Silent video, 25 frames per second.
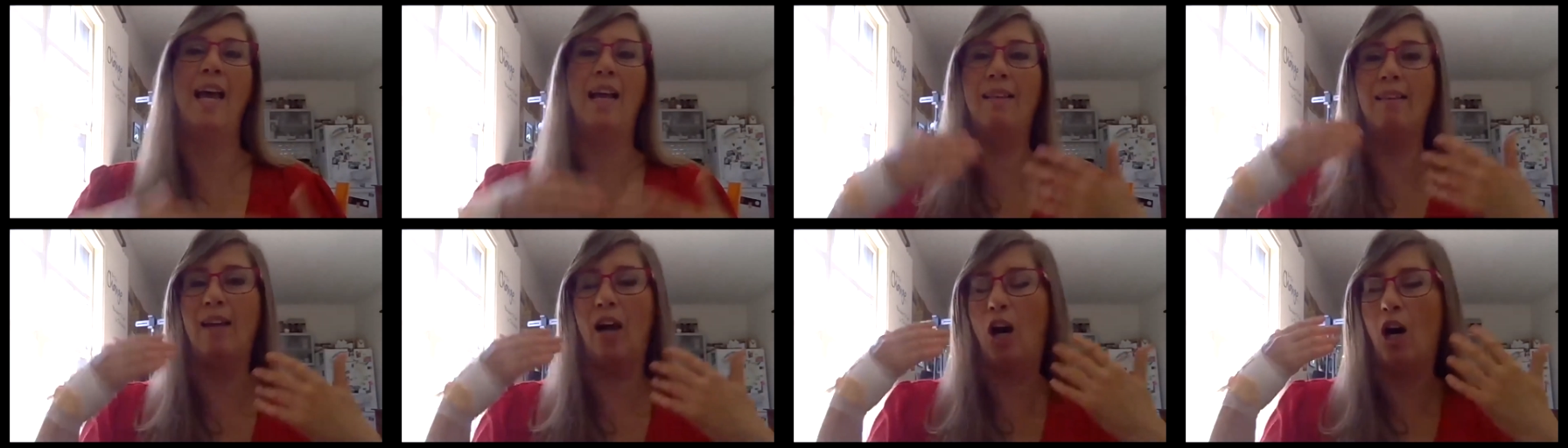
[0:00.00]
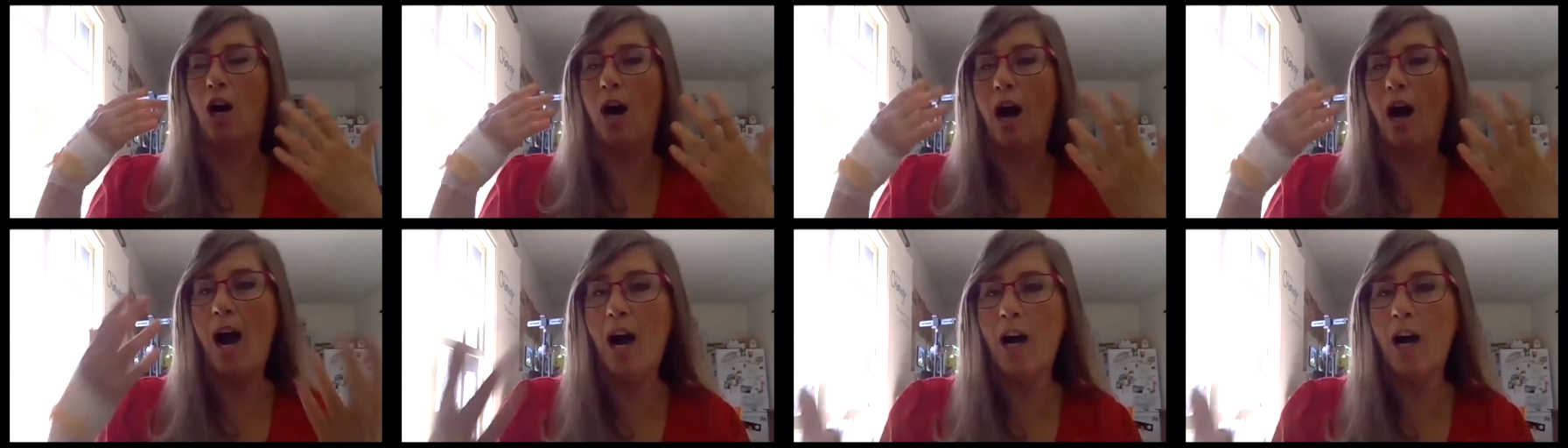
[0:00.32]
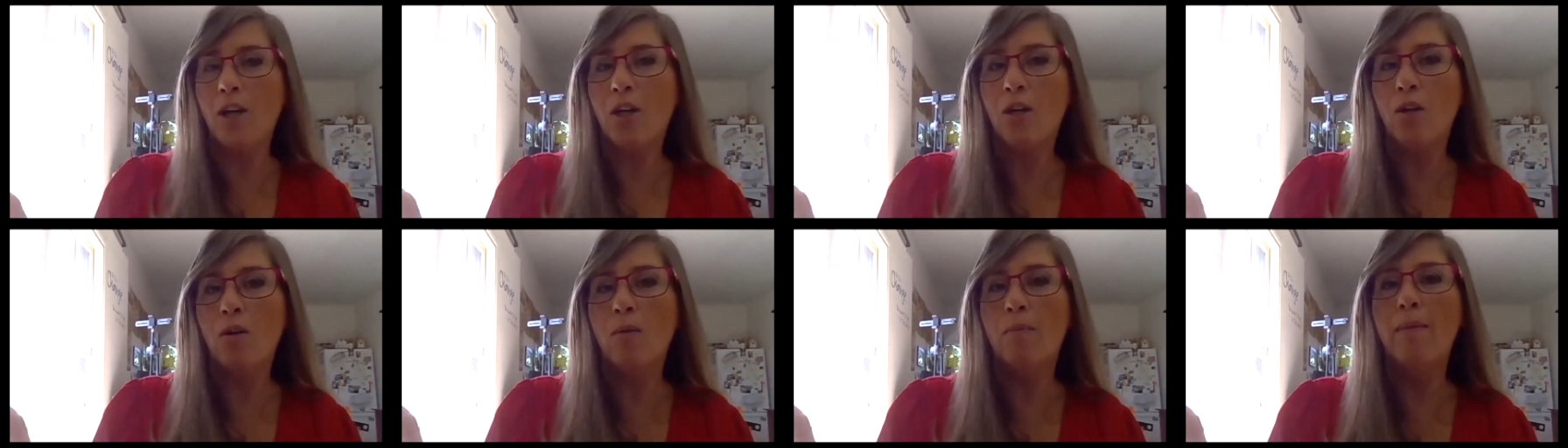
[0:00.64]
and there are
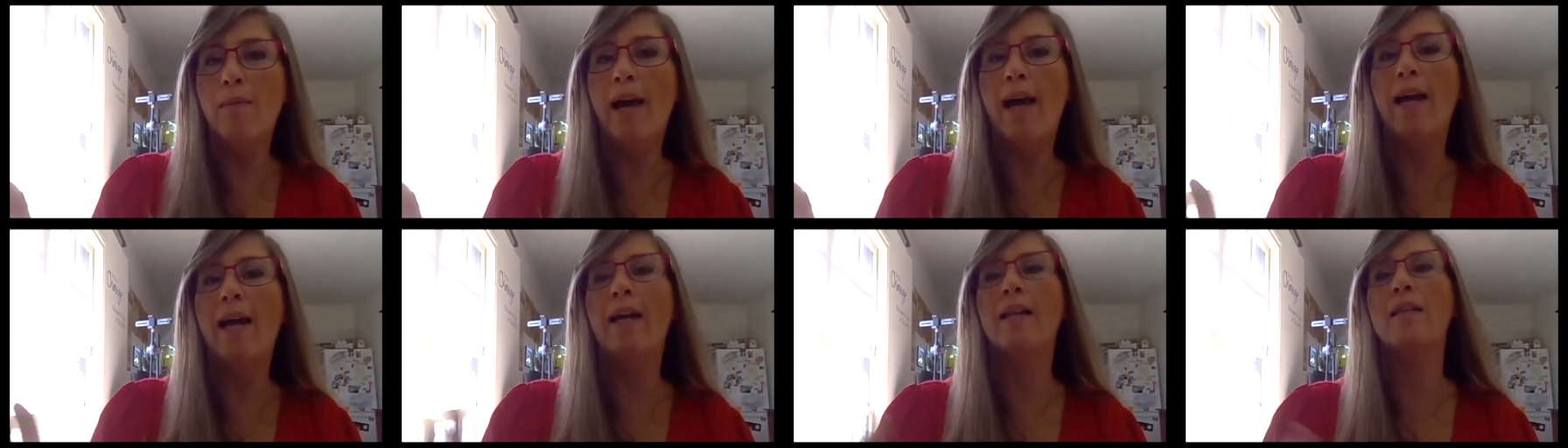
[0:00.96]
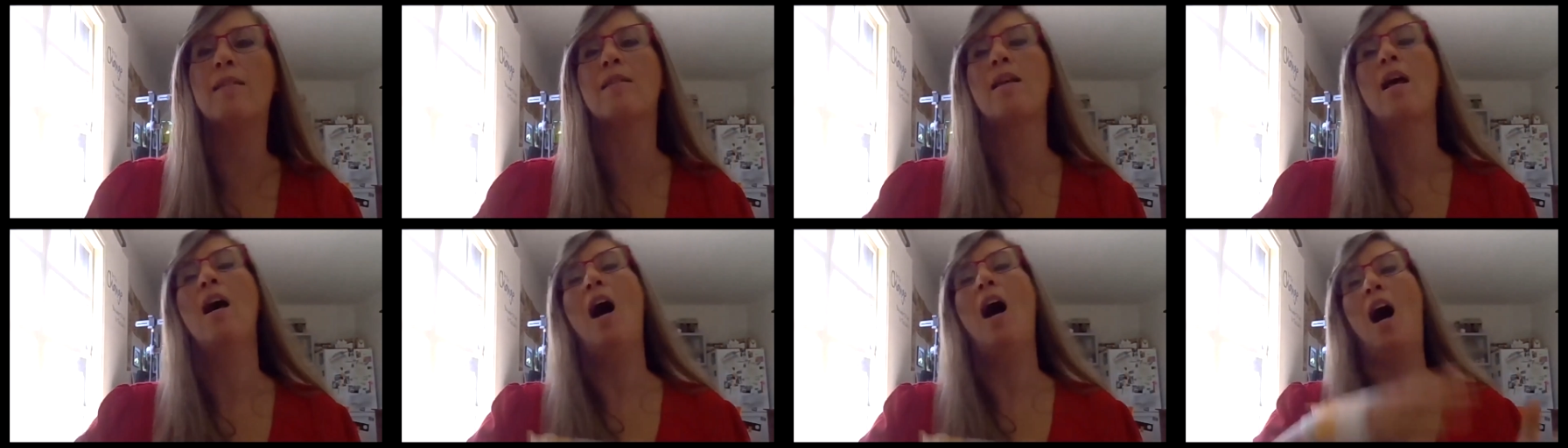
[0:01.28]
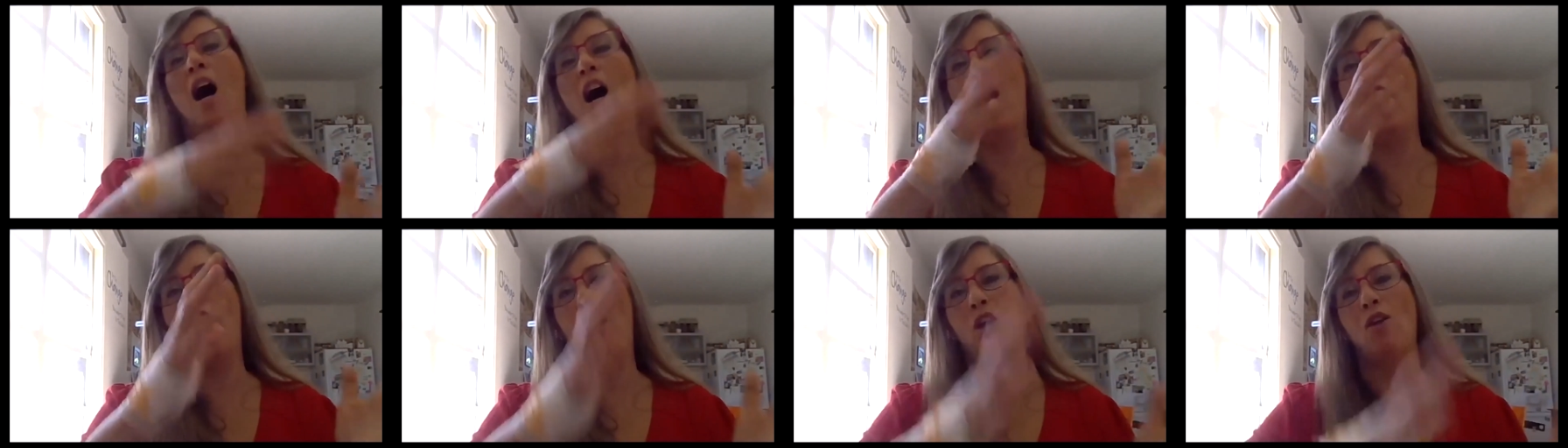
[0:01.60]
arguments
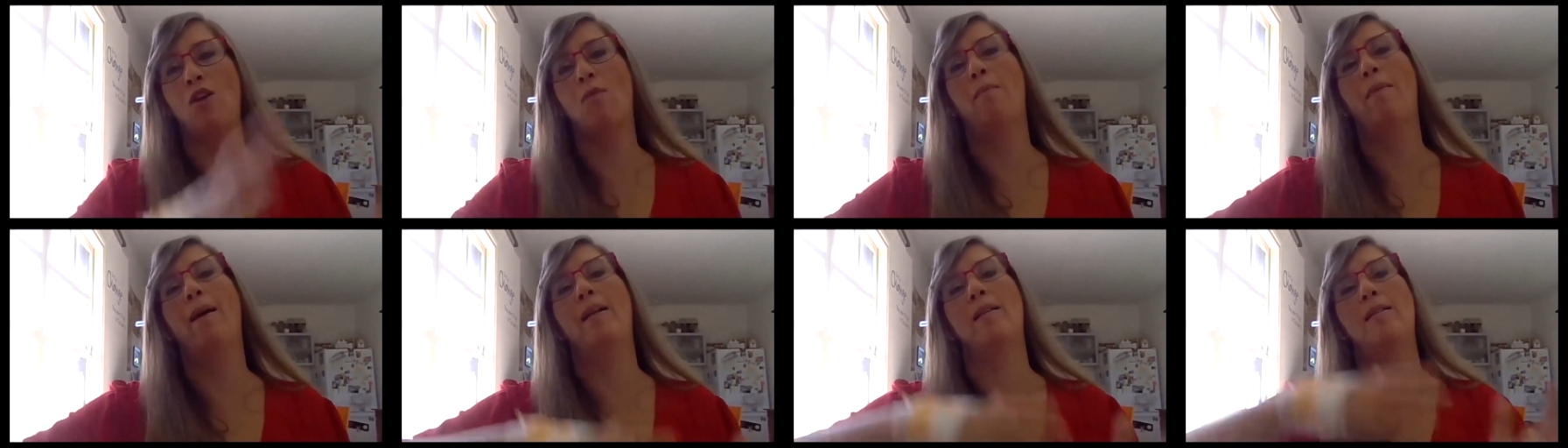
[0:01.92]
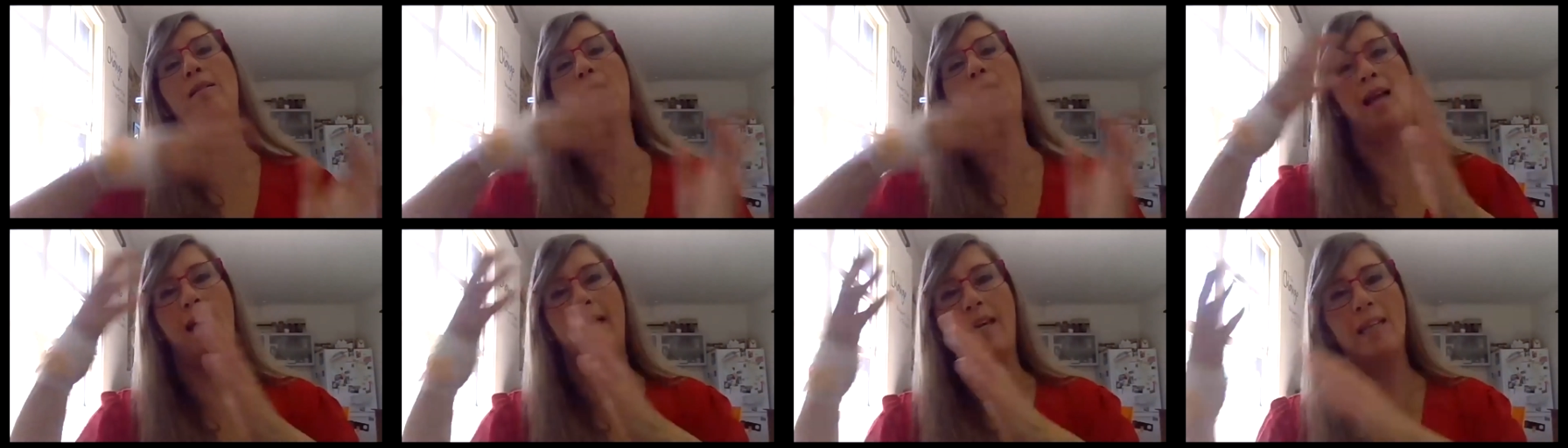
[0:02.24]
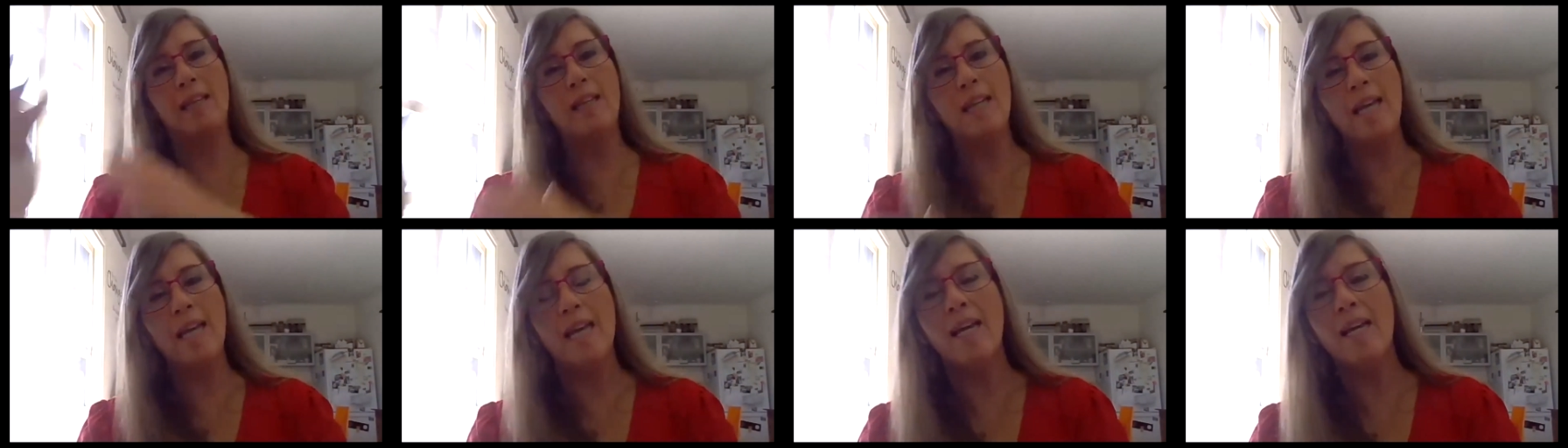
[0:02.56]

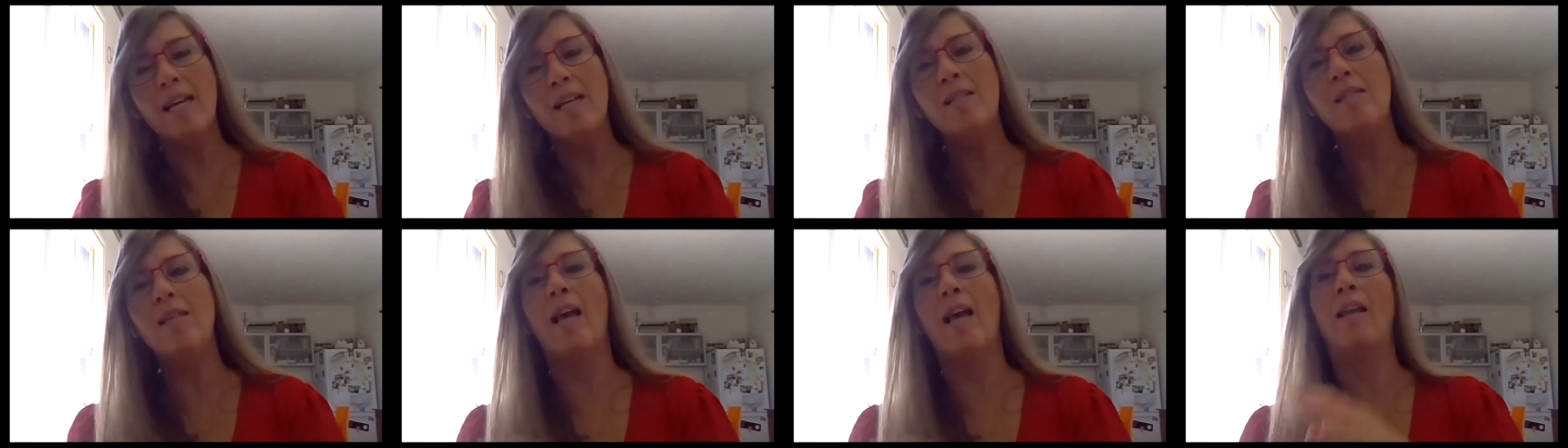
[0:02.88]
like this,